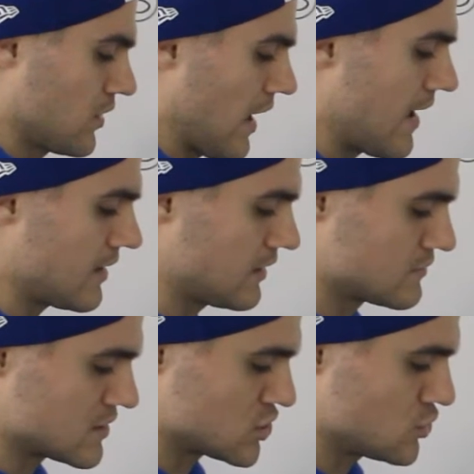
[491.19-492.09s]
root of 8
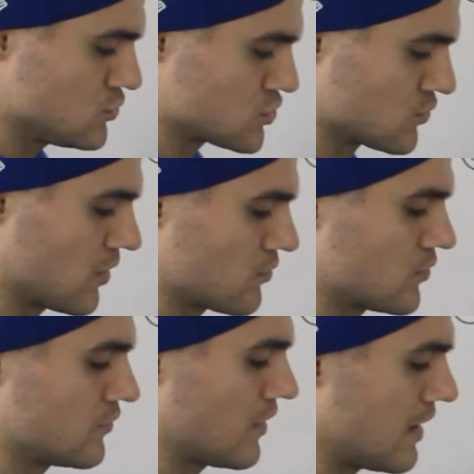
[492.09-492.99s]
gives us 2 square
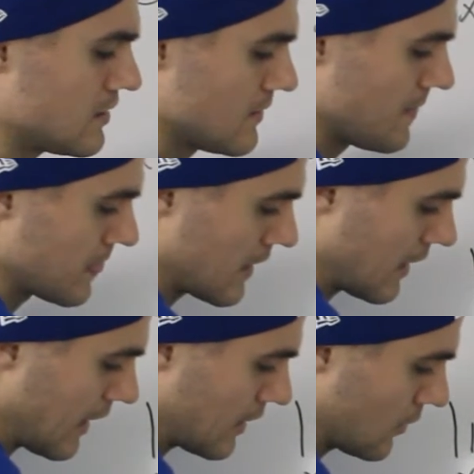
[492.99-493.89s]
root of 8.
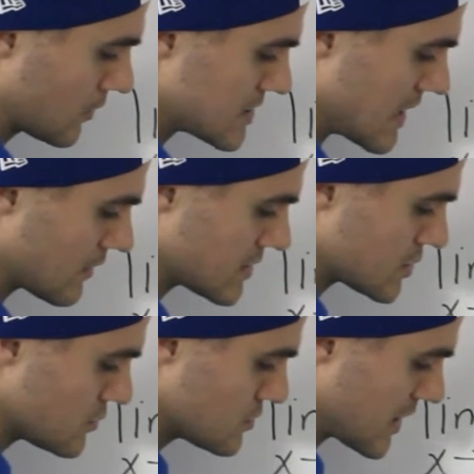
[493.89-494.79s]
And notice how these
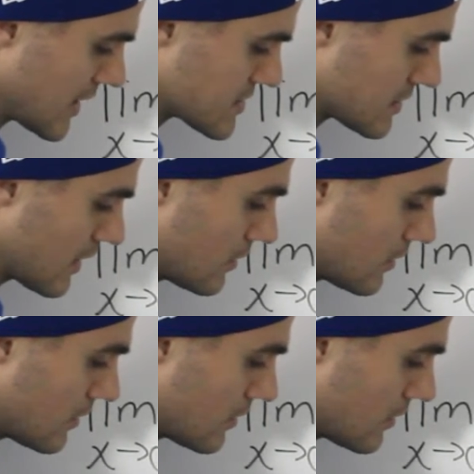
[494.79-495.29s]
2's cancel